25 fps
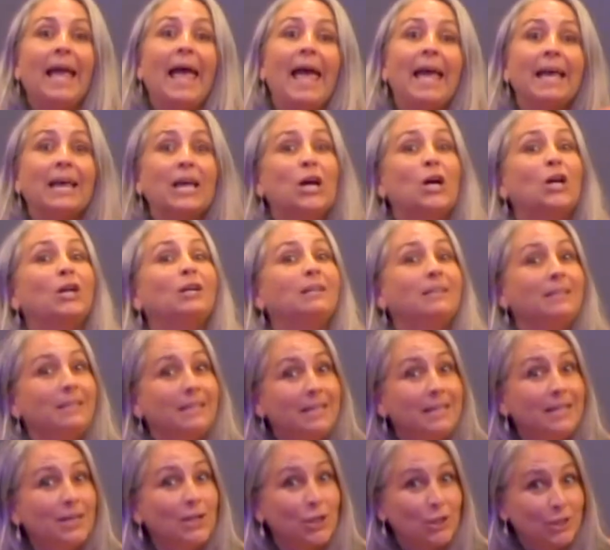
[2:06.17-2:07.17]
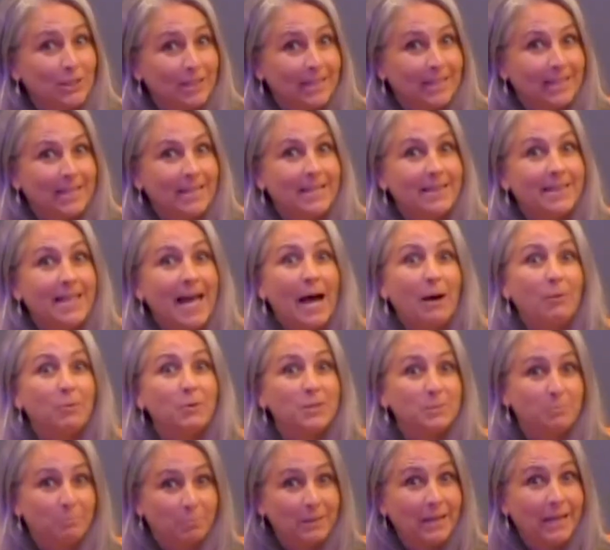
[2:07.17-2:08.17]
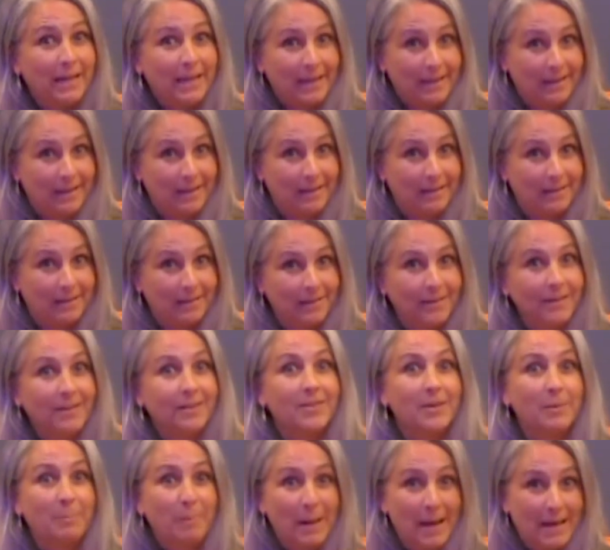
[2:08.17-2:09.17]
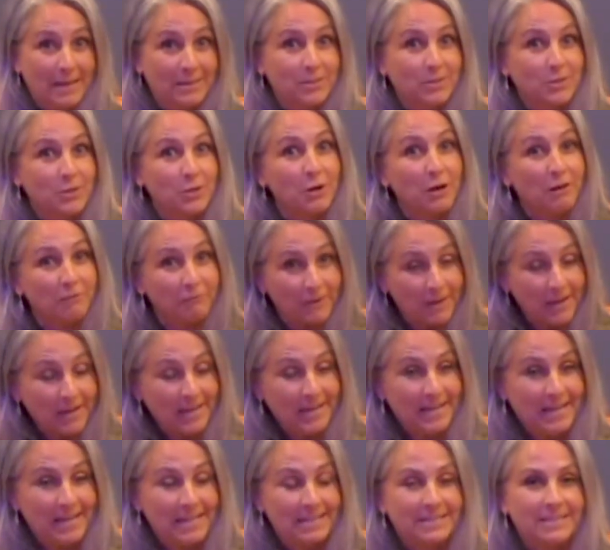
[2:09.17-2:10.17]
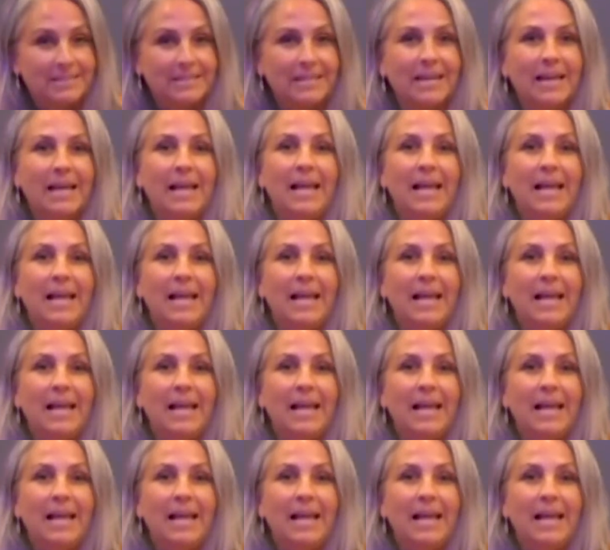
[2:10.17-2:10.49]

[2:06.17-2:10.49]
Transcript: And clearly that was Blake, the pastor of Radius.